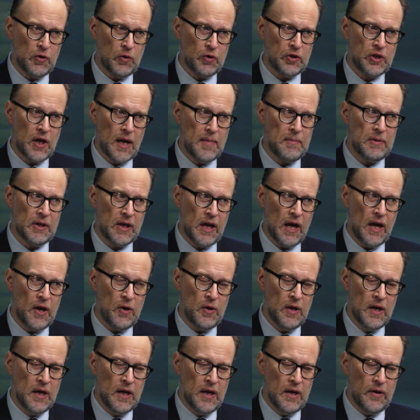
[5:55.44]
a short time
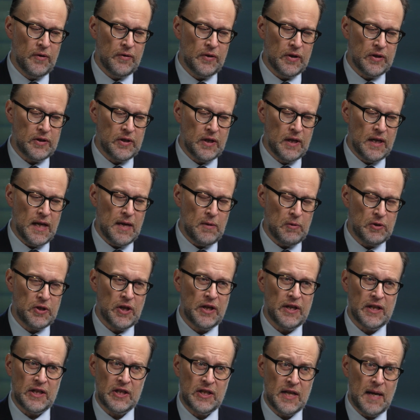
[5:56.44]
ago that it was
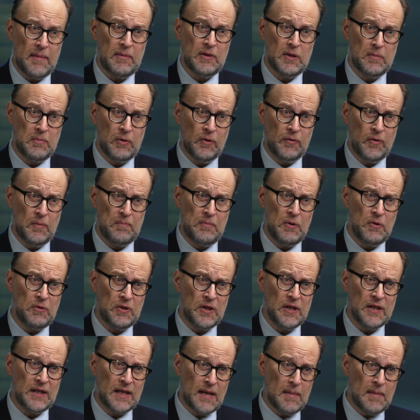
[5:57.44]
unacceptable for Putin